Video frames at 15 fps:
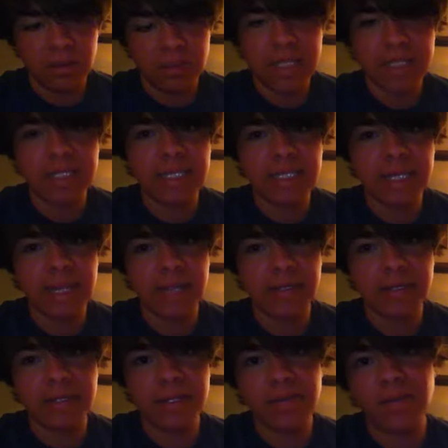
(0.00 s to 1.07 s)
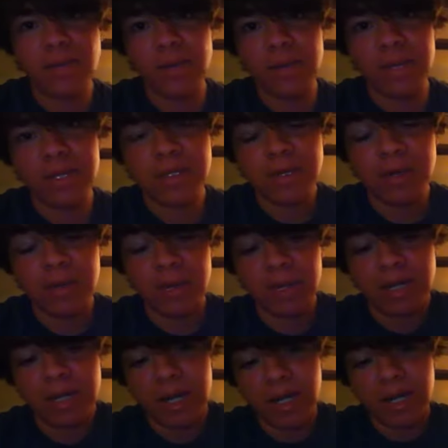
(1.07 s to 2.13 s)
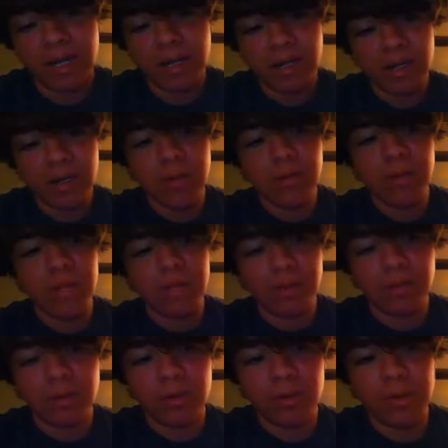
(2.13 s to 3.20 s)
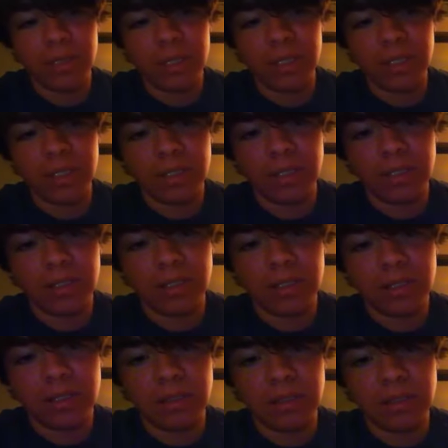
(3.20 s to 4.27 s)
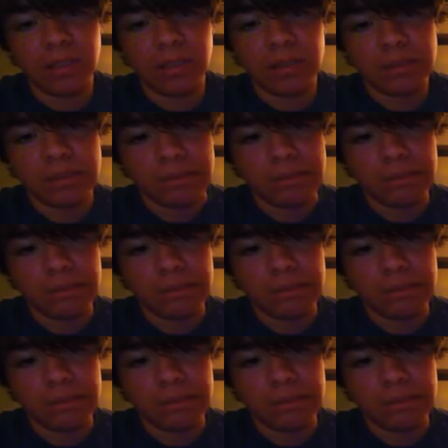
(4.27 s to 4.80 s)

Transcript: 16 days because I'm filming this on a Monday, but it will be